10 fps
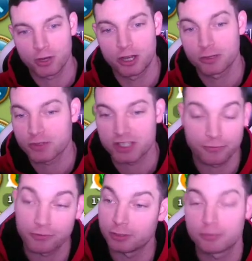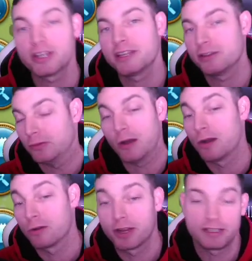100% free to play,
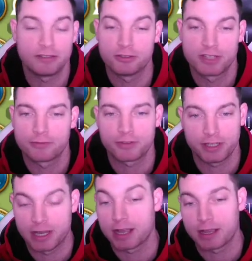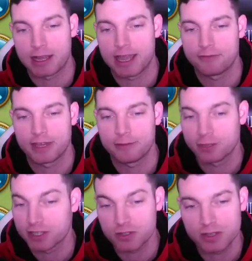you're definitely not going to have that
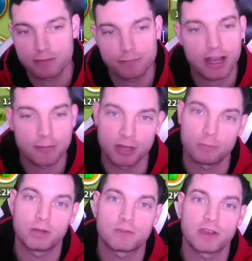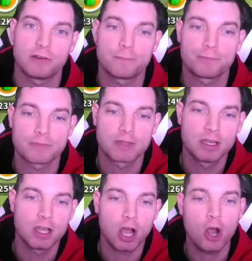because you didn't buy Minamoto.
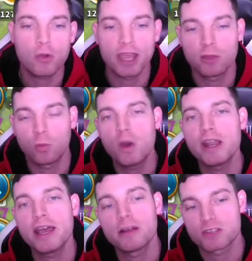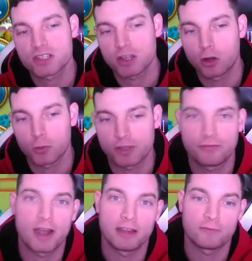Okay, what else are we
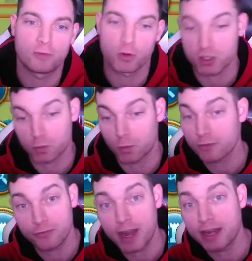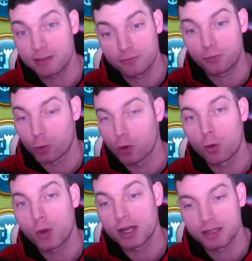fighting for? Because we're fighting
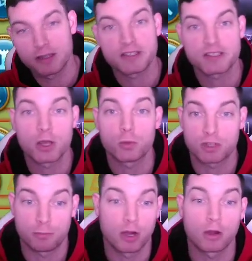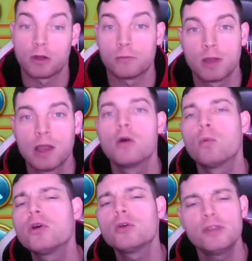401 in this zone tomorrow.
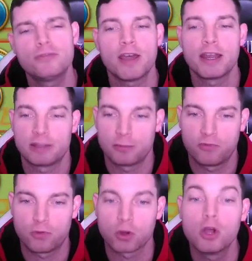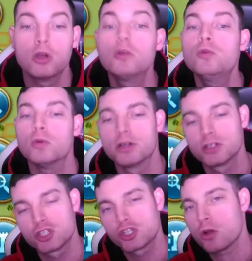What are we fighting them for? Ooh,
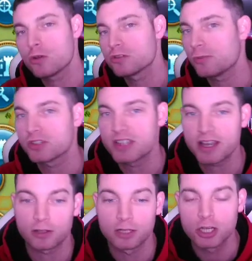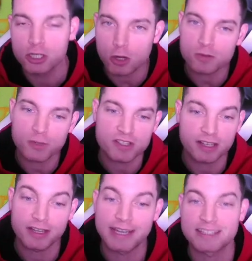Charles Martel. Charles Martel
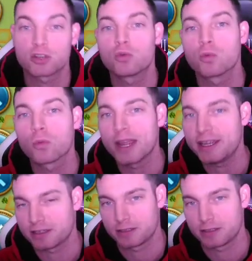has great